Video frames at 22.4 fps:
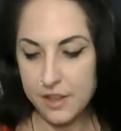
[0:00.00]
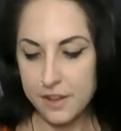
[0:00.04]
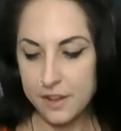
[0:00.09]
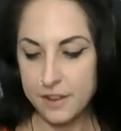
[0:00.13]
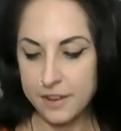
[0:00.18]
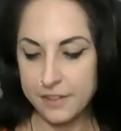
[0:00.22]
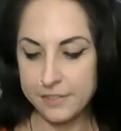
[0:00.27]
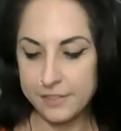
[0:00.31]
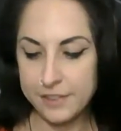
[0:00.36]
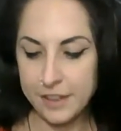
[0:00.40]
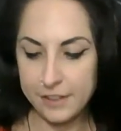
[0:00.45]

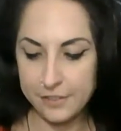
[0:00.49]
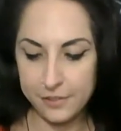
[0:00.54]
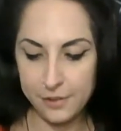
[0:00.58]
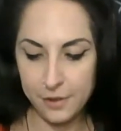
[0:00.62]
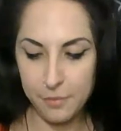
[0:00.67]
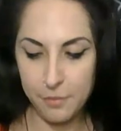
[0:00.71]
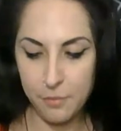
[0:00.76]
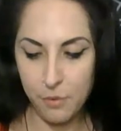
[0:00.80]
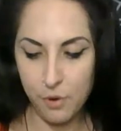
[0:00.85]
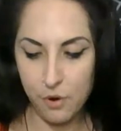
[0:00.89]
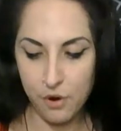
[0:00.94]
Let's get
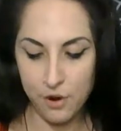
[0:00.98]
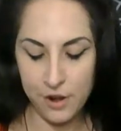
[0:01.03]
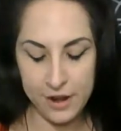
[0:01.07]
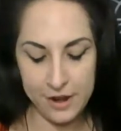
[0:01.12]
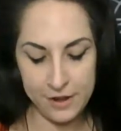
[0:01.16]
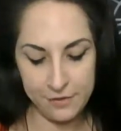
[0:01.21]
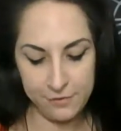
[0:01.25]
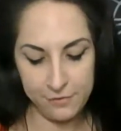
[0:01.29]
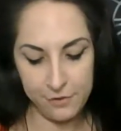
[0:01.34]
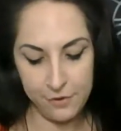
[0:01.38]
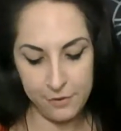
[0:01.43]
some more
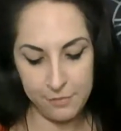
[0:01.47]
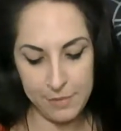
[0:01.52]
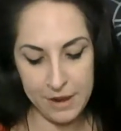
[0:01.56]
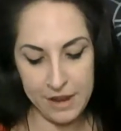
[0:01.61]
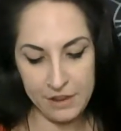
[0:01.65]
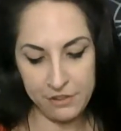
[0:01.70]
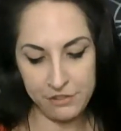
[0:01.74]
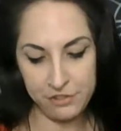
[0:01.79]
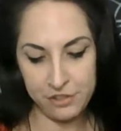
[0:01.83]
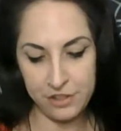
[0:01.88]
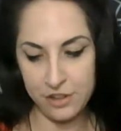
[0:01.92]

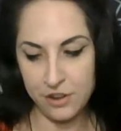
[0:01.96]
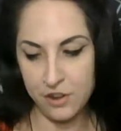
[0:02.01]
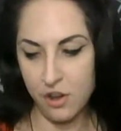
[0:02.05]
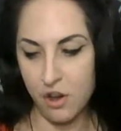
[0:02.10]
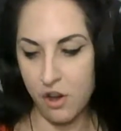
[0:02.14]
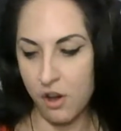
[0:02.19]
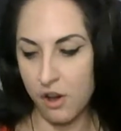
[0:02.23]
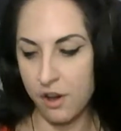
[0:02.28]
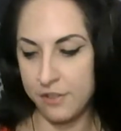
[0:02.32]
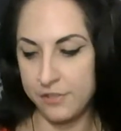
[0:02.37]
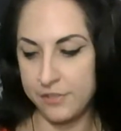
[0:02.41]
information
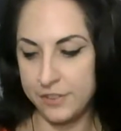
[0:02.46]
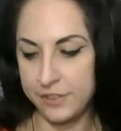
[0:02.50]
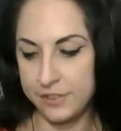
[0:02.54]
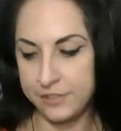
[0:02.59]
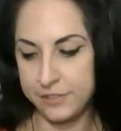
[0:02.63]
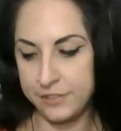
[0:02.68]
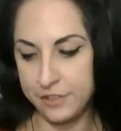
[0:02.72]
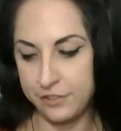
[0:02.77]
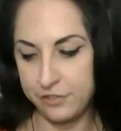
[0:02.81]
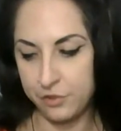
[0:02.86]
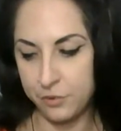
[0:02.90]
on this
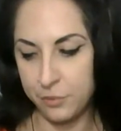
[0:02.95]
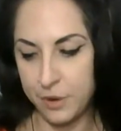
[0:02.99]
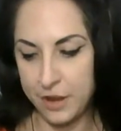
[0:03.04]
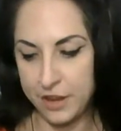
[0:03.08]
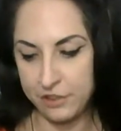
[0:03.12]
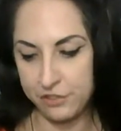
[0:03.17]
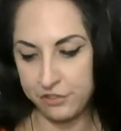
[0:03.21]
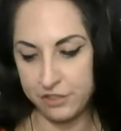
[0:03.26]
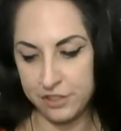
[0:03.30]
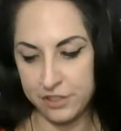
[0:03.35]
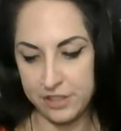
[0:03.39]

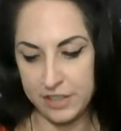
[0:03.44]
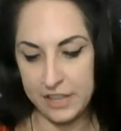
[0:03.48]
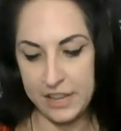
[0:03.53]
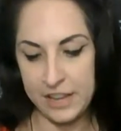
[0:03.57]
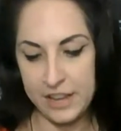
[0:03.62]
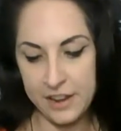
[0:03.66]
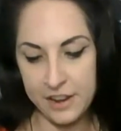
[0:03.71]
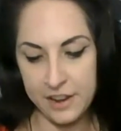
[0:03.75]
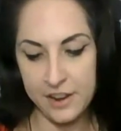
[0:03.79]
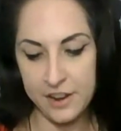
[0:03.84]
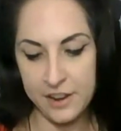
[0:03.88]
situation
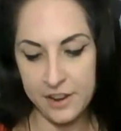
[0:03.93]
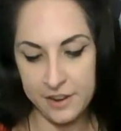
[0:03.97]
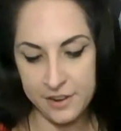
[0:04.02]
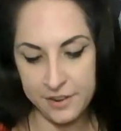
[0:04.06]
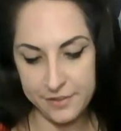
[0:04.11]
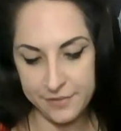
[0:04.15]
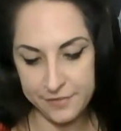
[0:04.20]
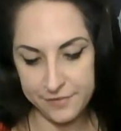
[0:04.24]
here.